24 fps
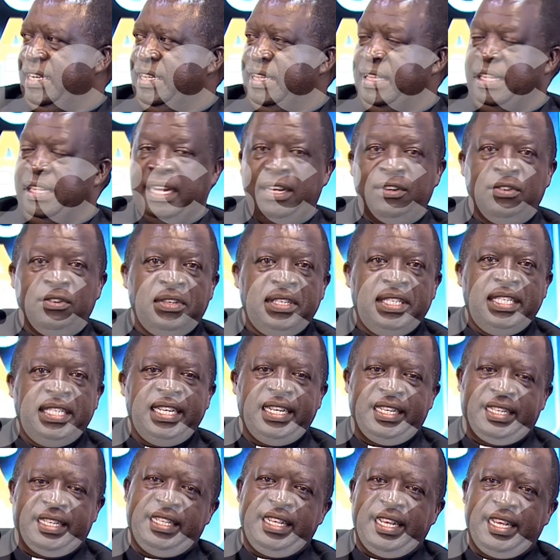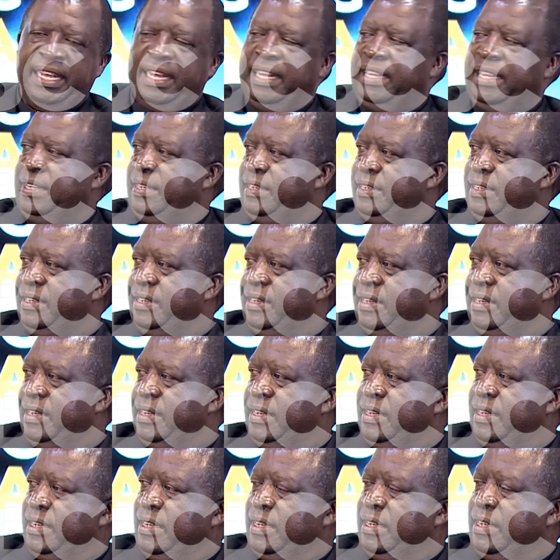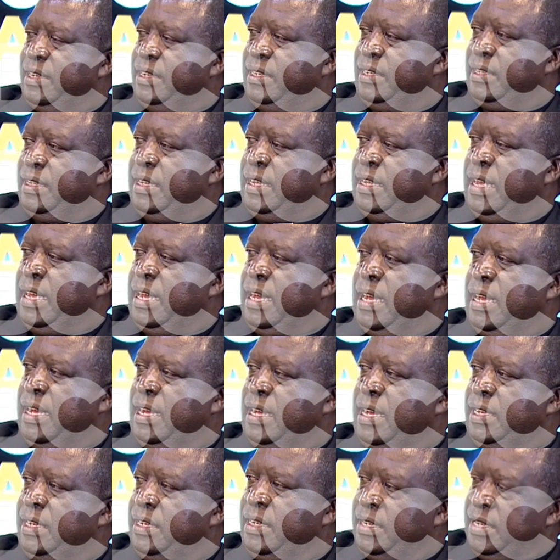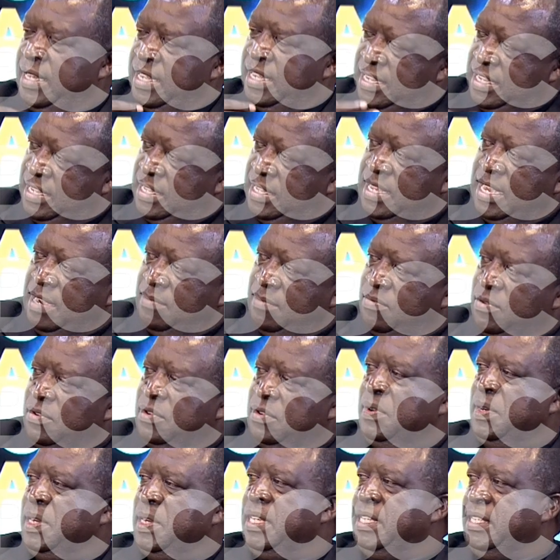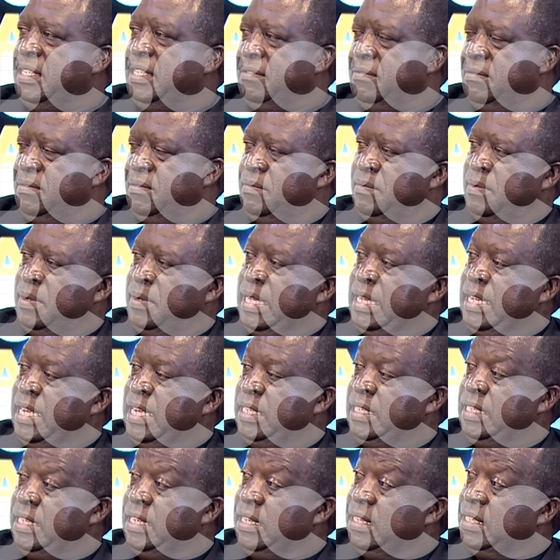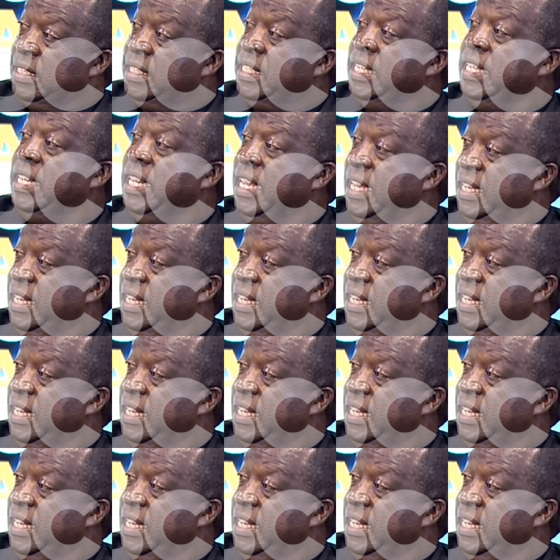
They are not yet there. They are, yes, they are progressive, but they are still sinners.